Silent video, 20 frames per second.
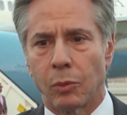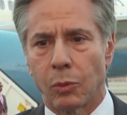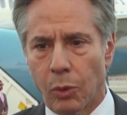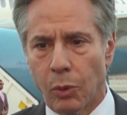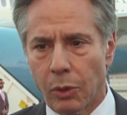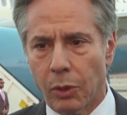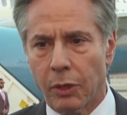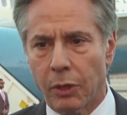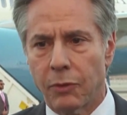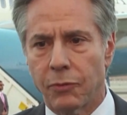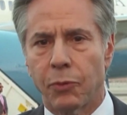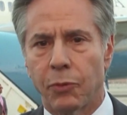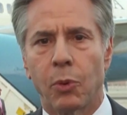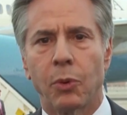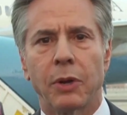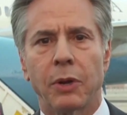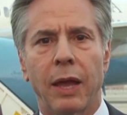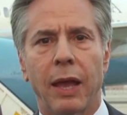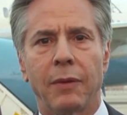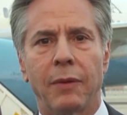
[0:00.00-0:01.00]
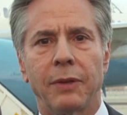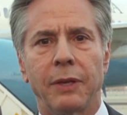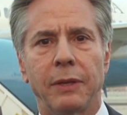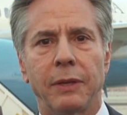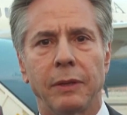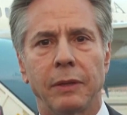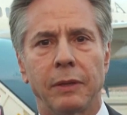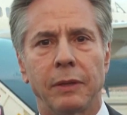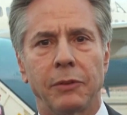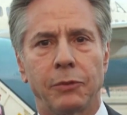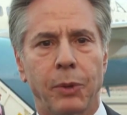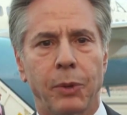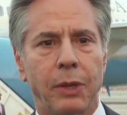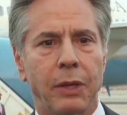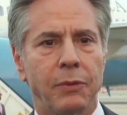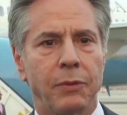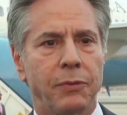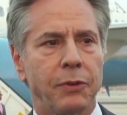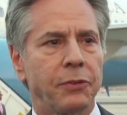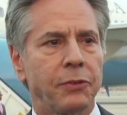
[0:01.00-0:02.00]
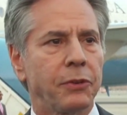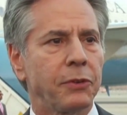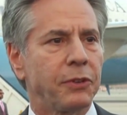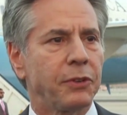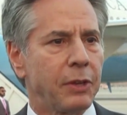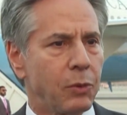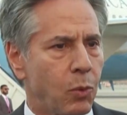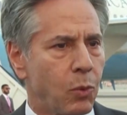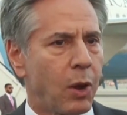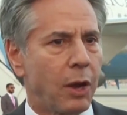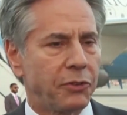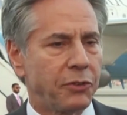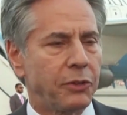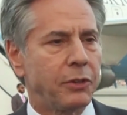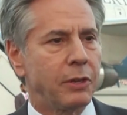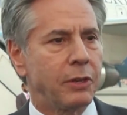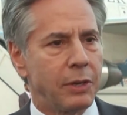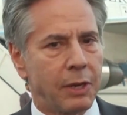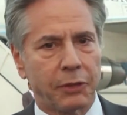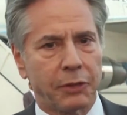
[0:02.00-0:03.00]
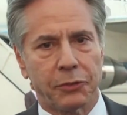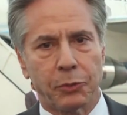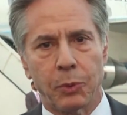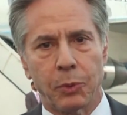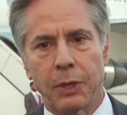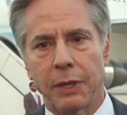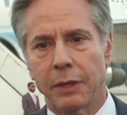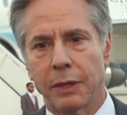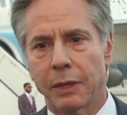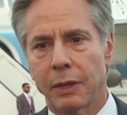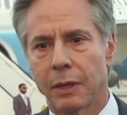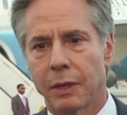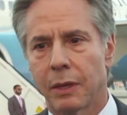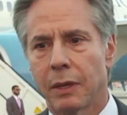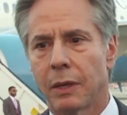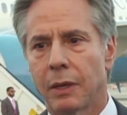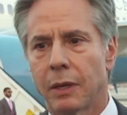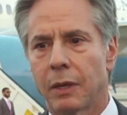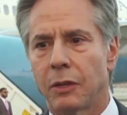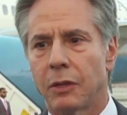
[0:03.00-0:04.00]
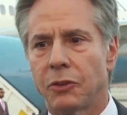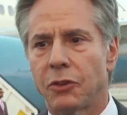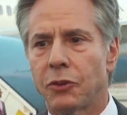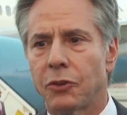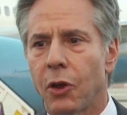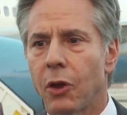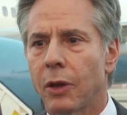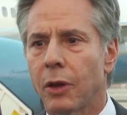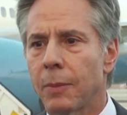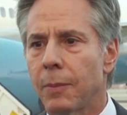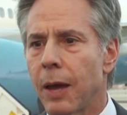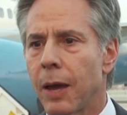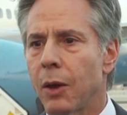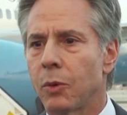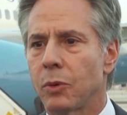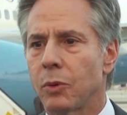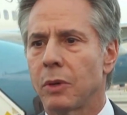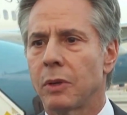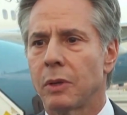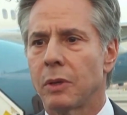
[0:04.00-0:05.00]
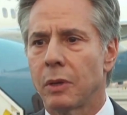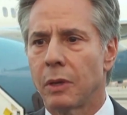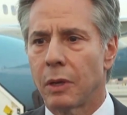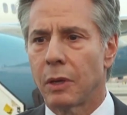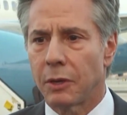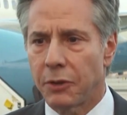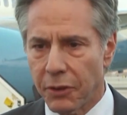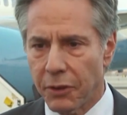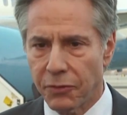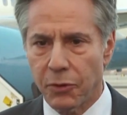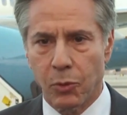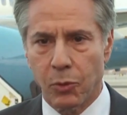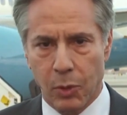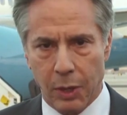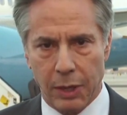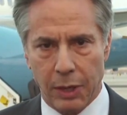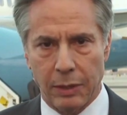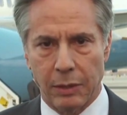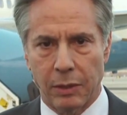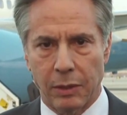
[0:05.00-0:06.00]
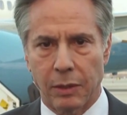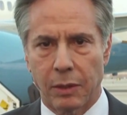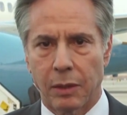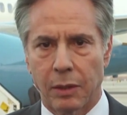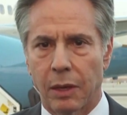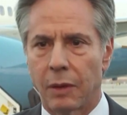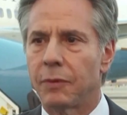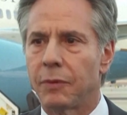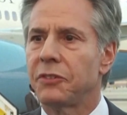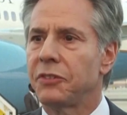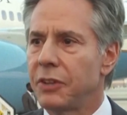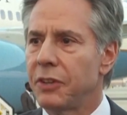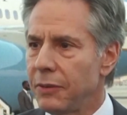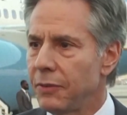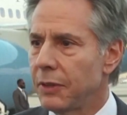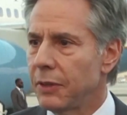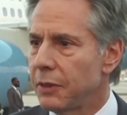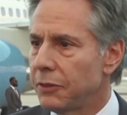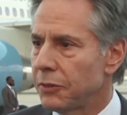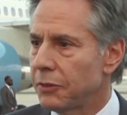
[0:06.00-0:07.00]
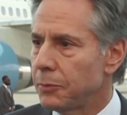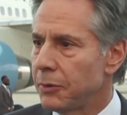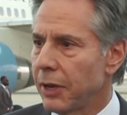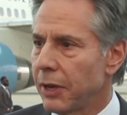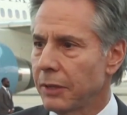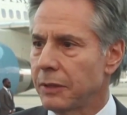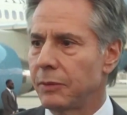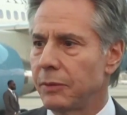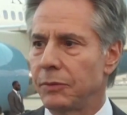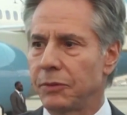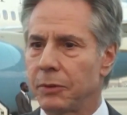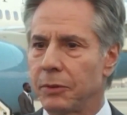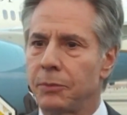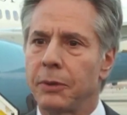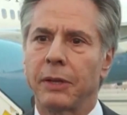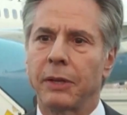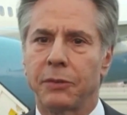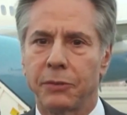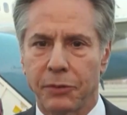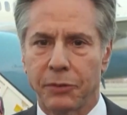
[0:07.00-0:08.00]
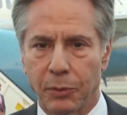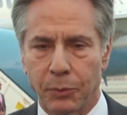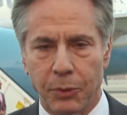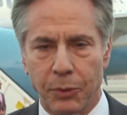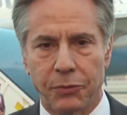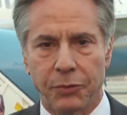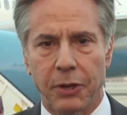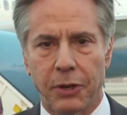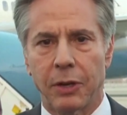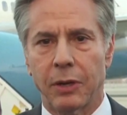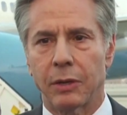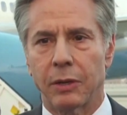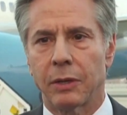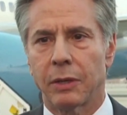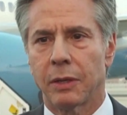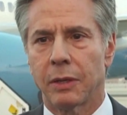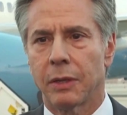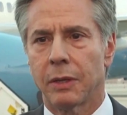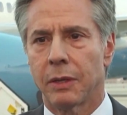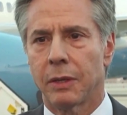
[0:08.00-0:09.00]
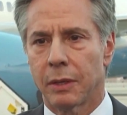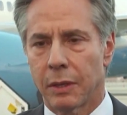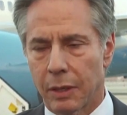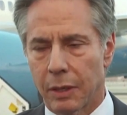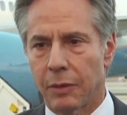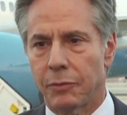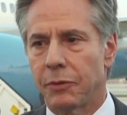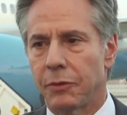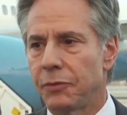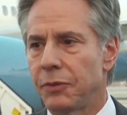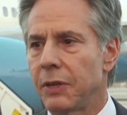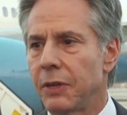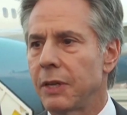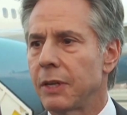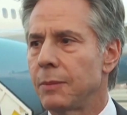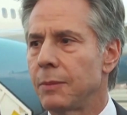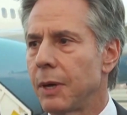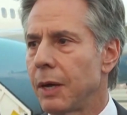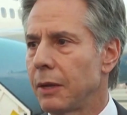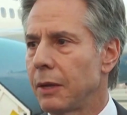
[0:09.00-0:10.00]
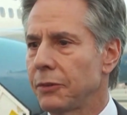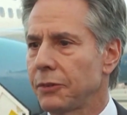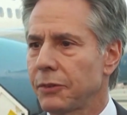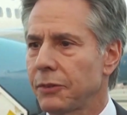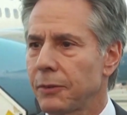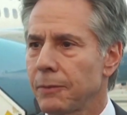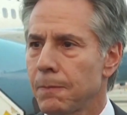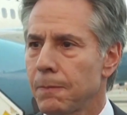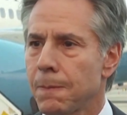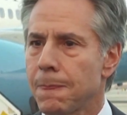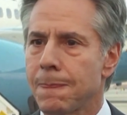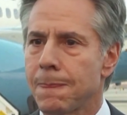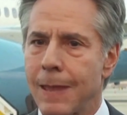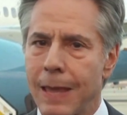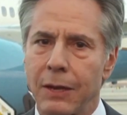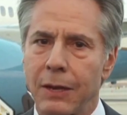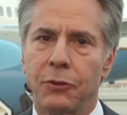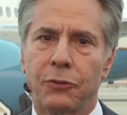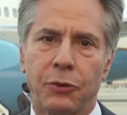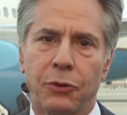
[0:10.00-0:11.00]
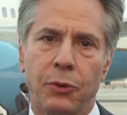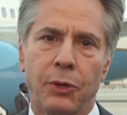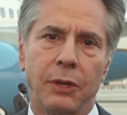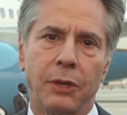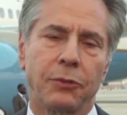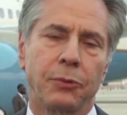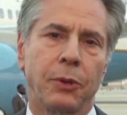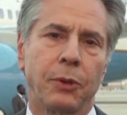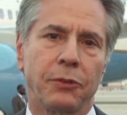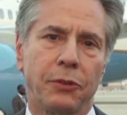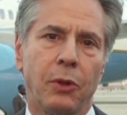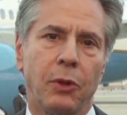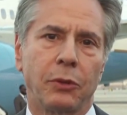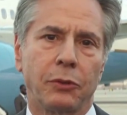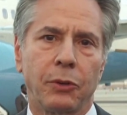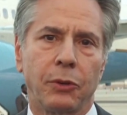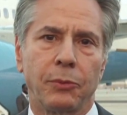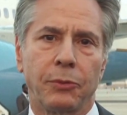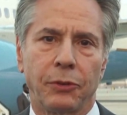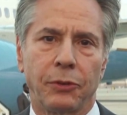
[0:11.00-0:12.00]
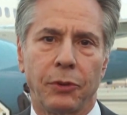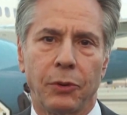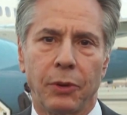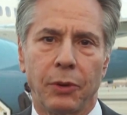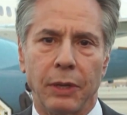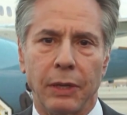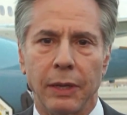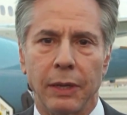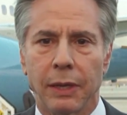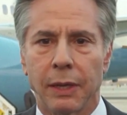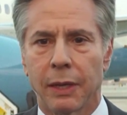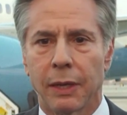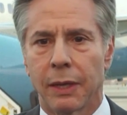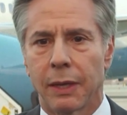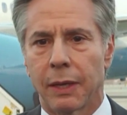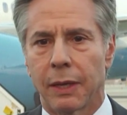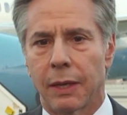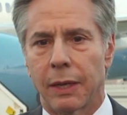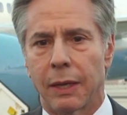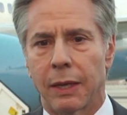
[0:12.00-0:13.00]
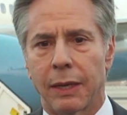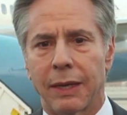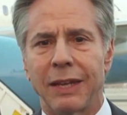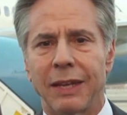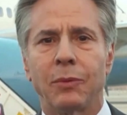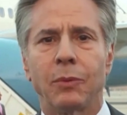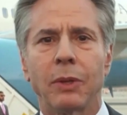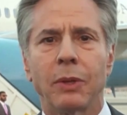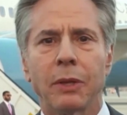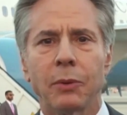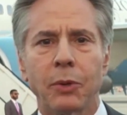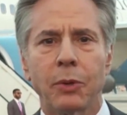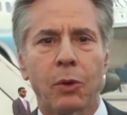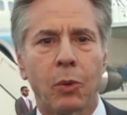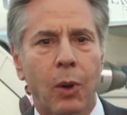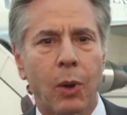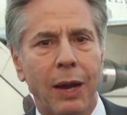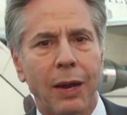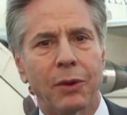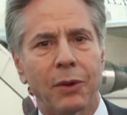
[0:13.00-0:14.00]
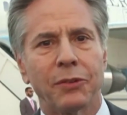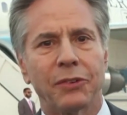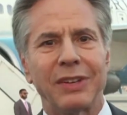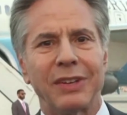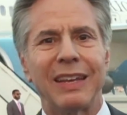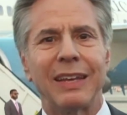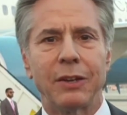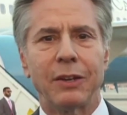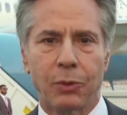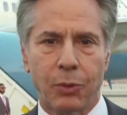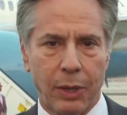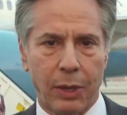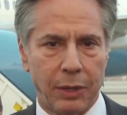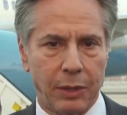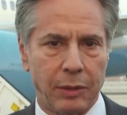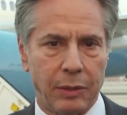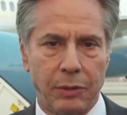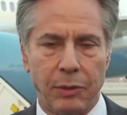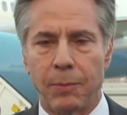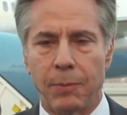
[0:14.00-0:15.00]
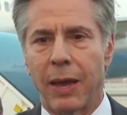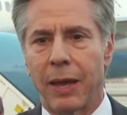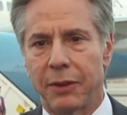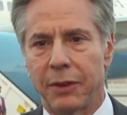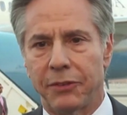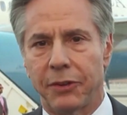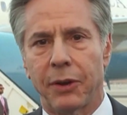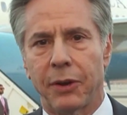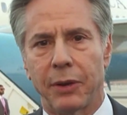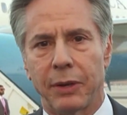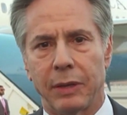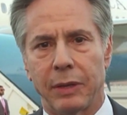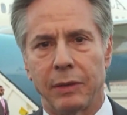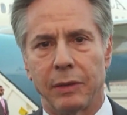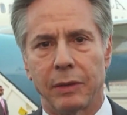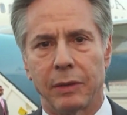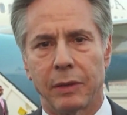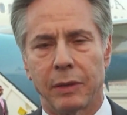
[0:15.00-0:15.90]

we're looking forward to having Israeli officials in Washington next week to talk about a different way of achieving these objectives that we share, of defeating Hamas and ensuring Israel's long-term security. It really requires an integrated humanitarian,